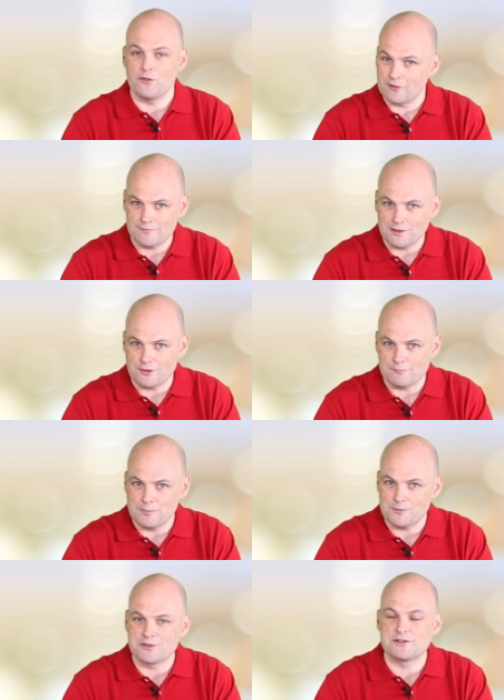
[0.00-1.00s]
author of a lot
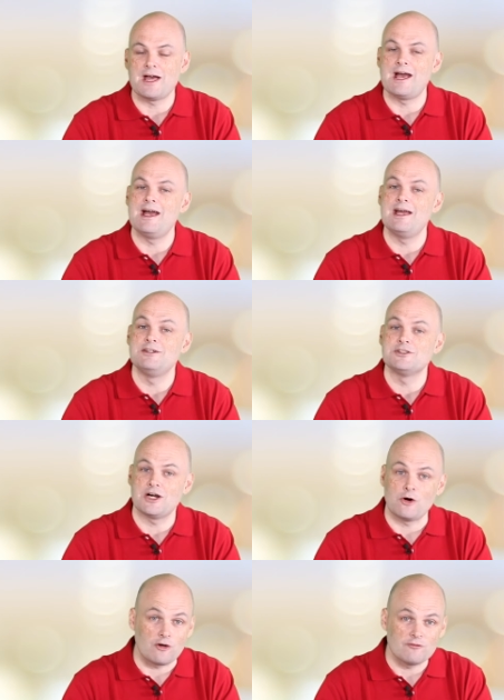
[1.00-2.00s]
of books and
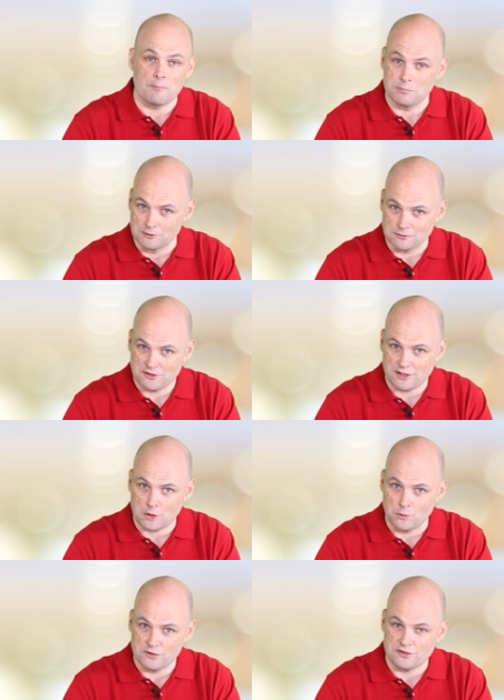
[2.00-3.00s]
of
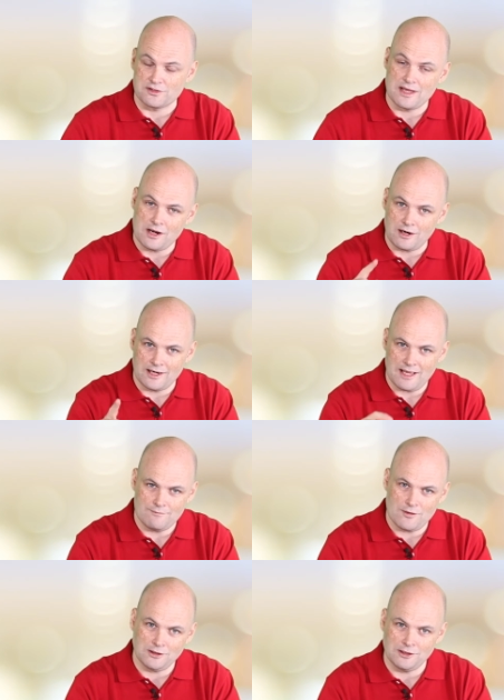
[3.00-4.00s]
Pluralsight courses, and I
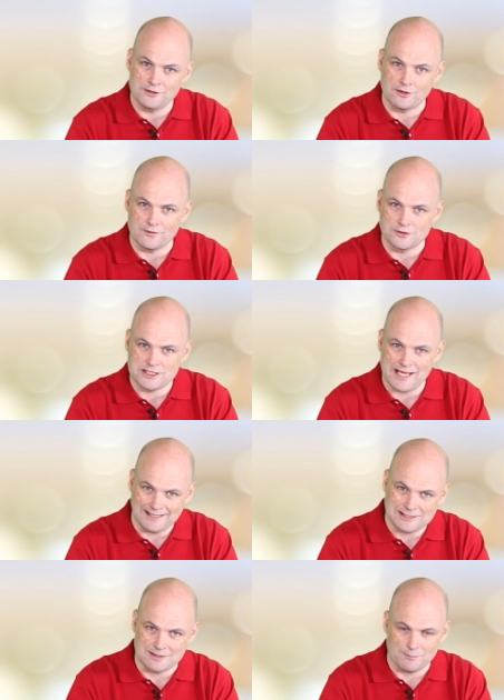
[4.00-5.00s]
have a Lenovo
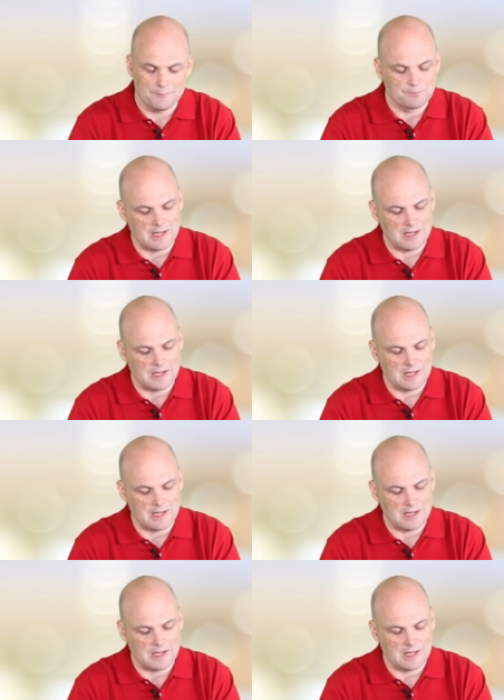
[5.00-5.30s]
tech tip